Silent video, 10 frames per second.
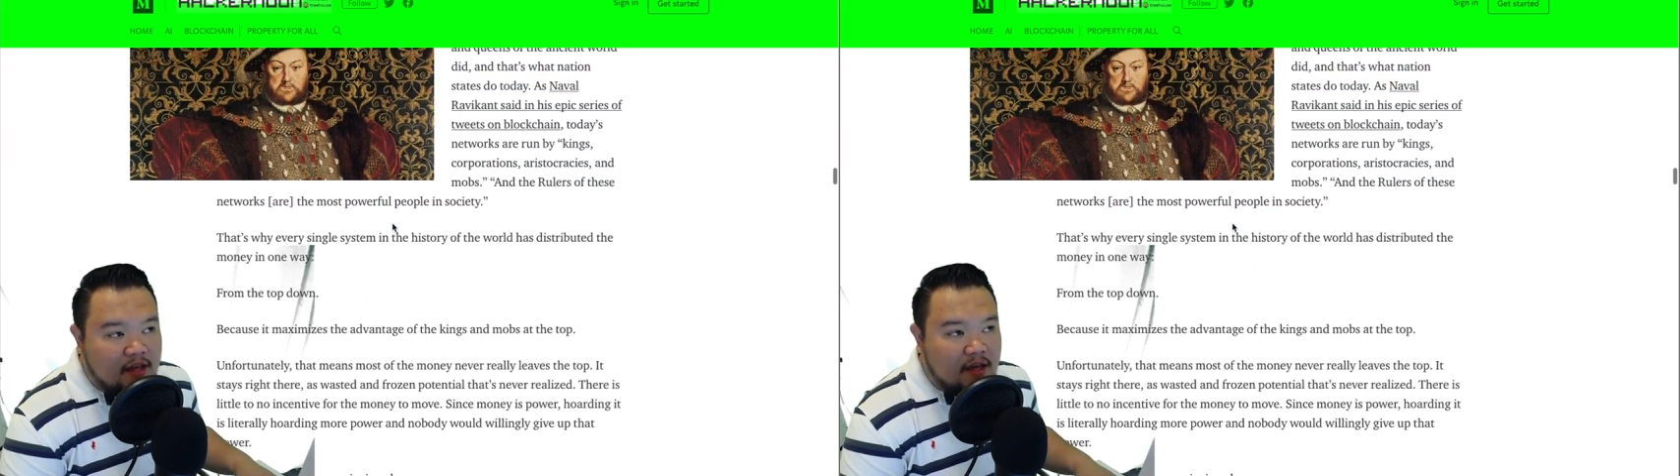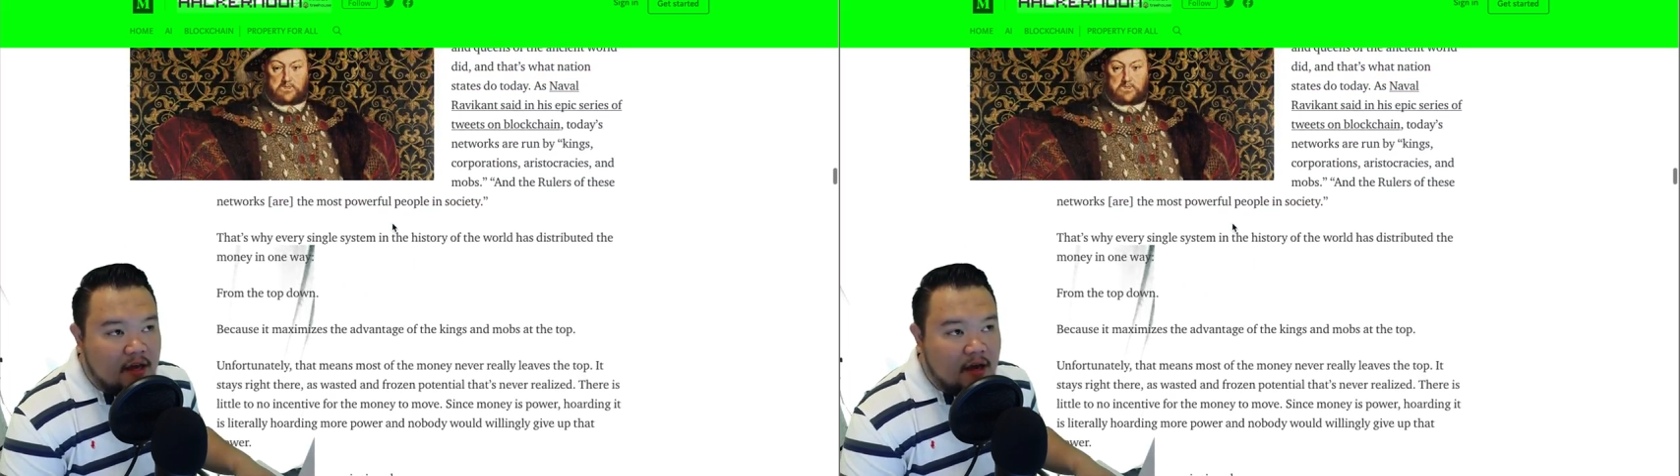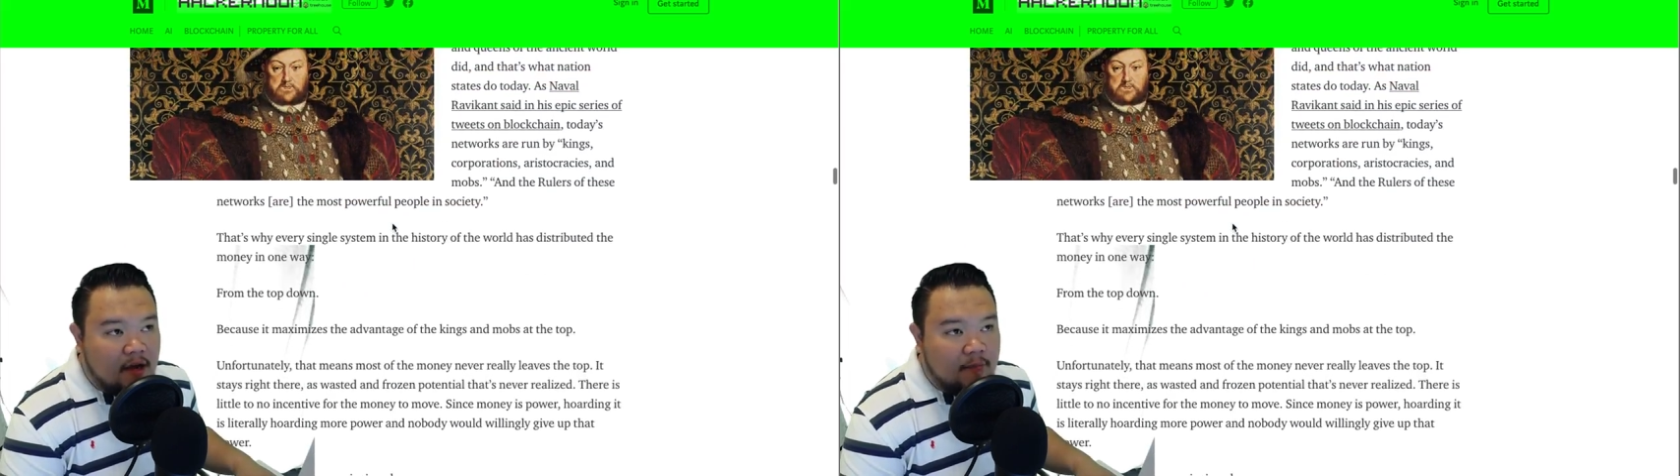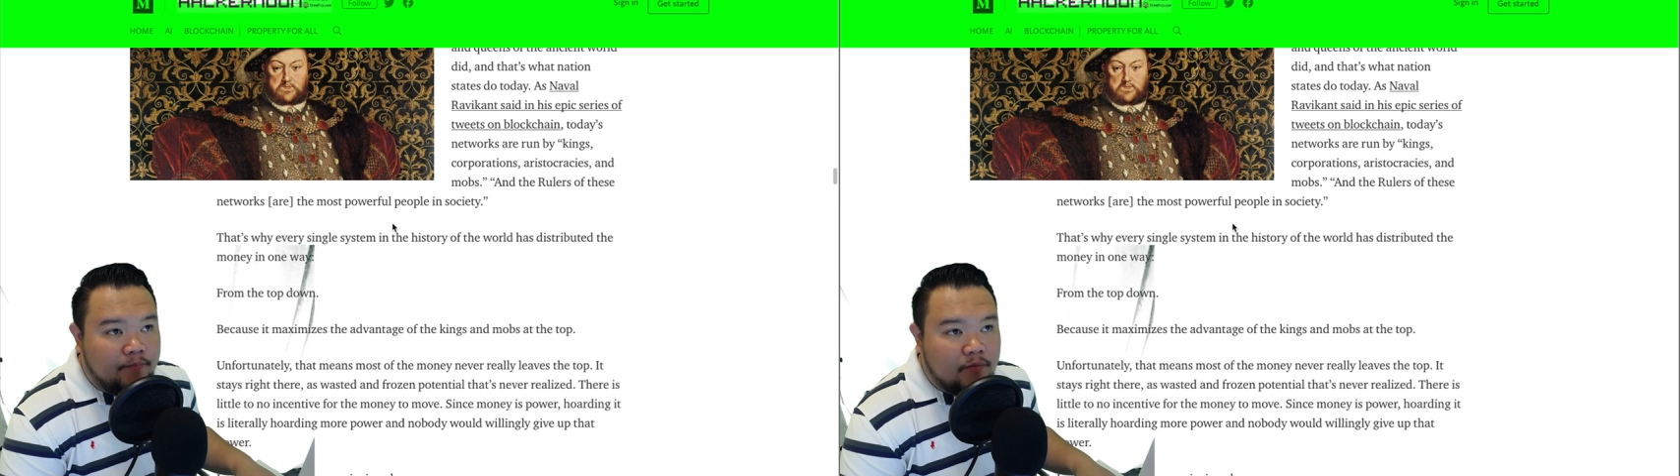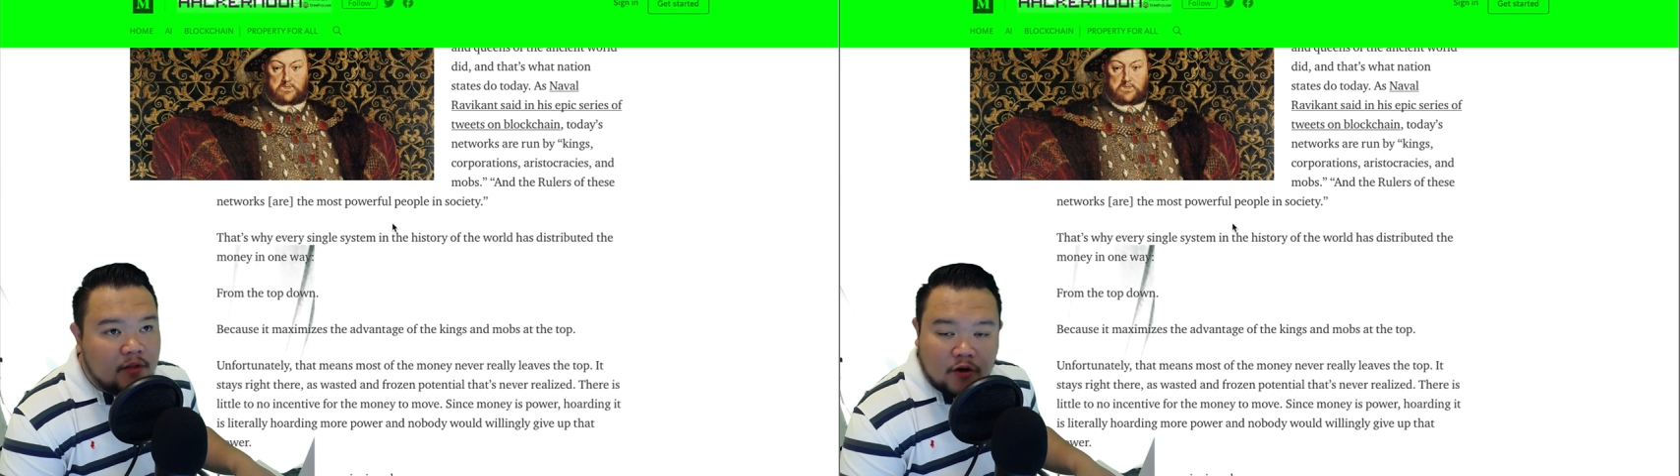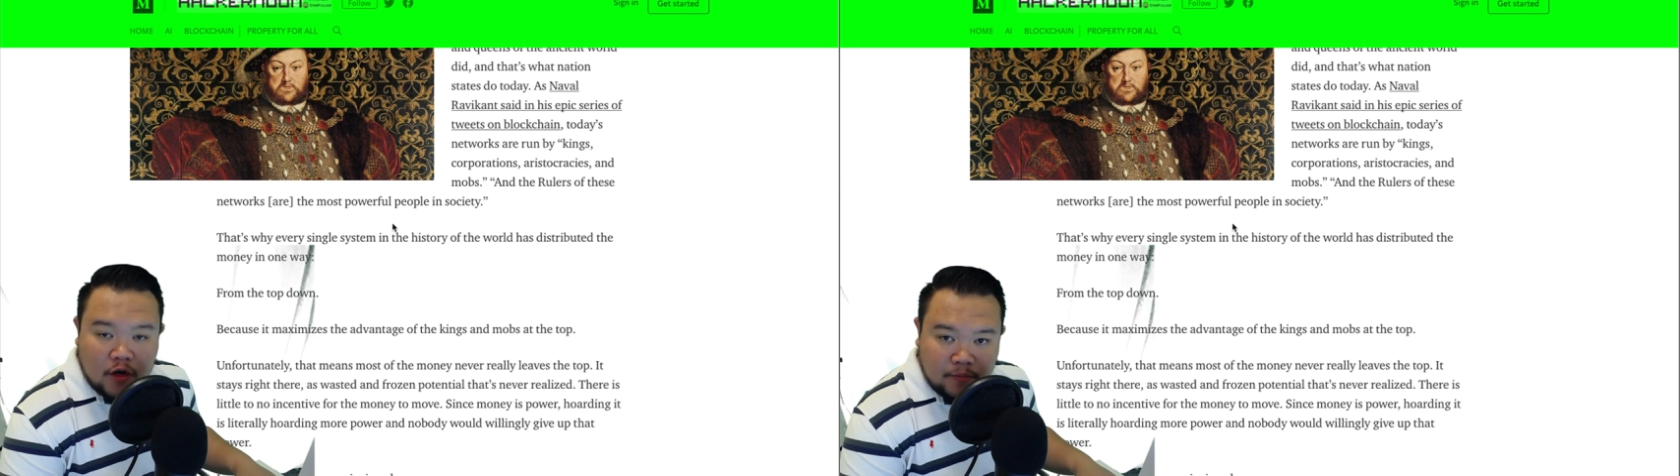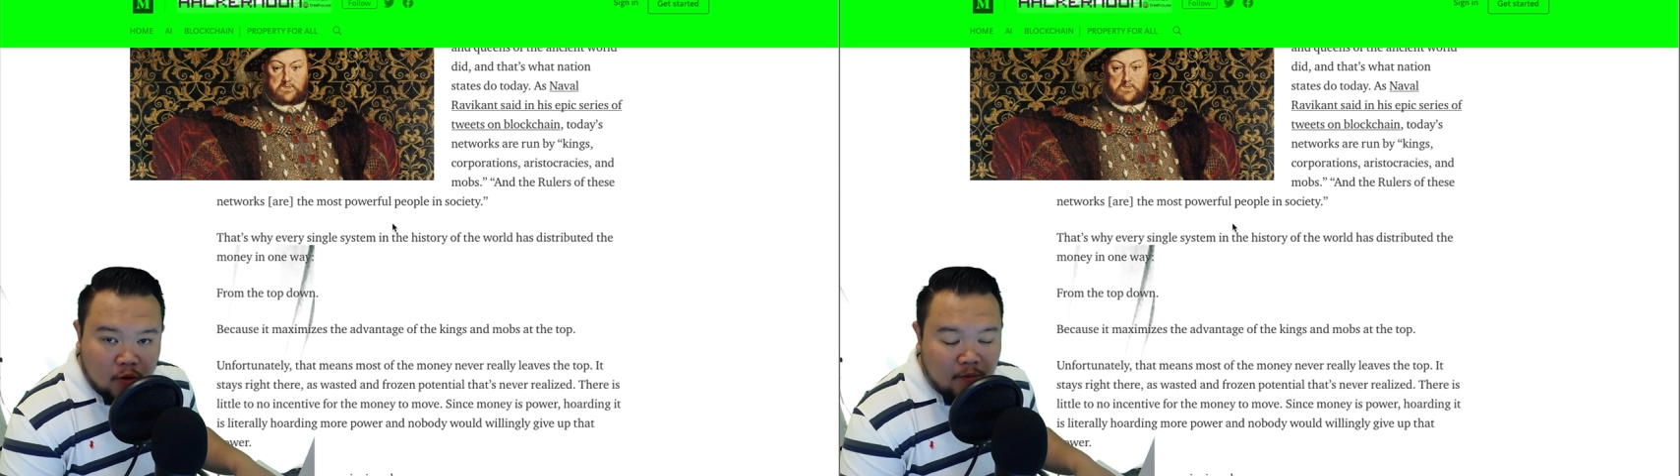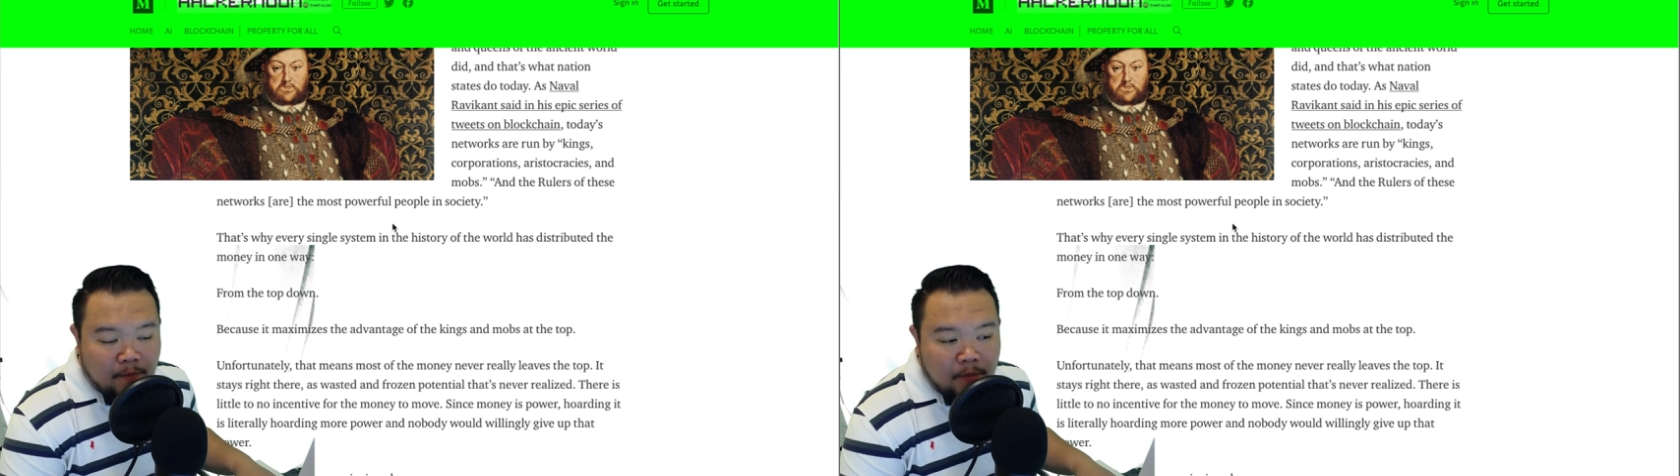the um, the
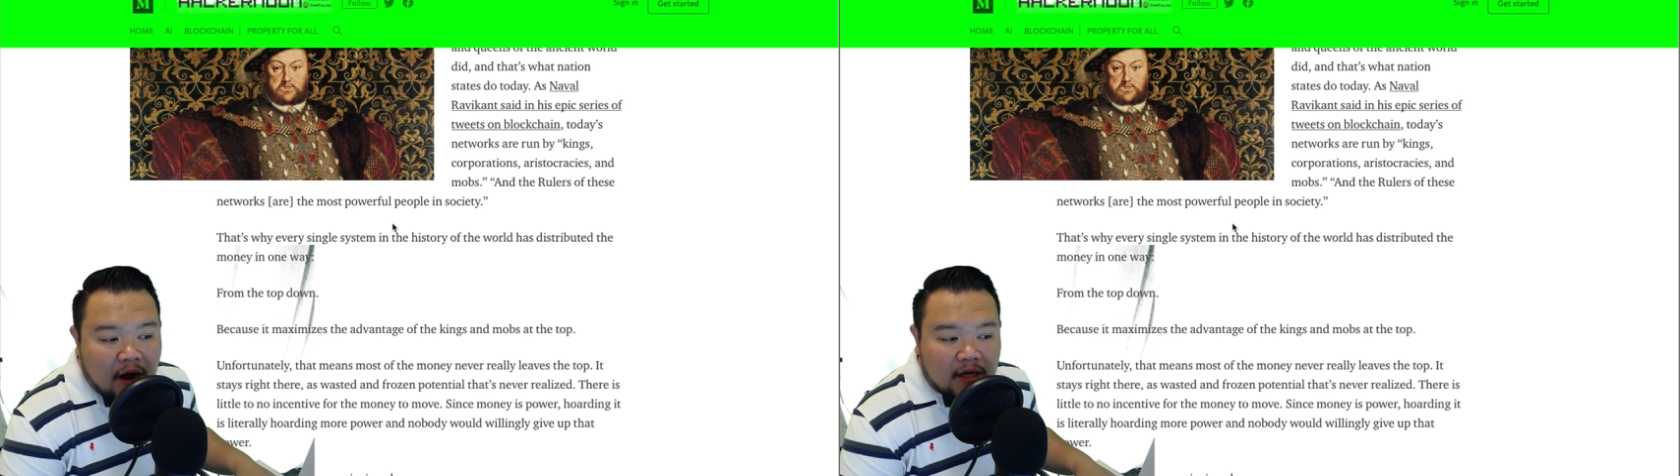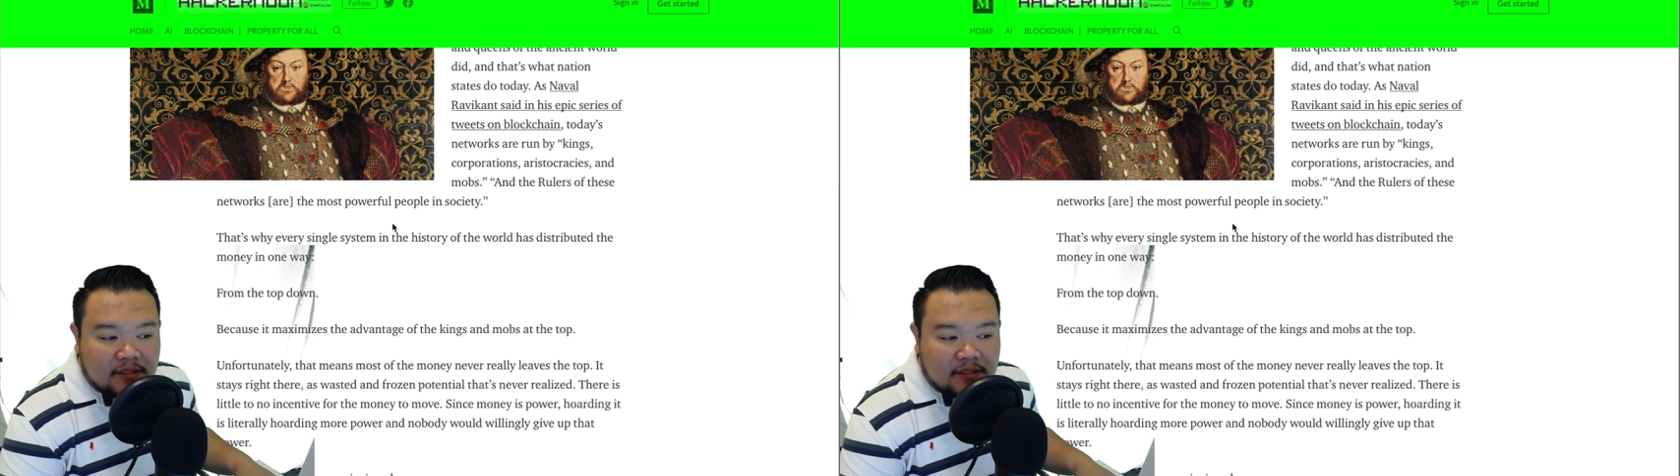crypto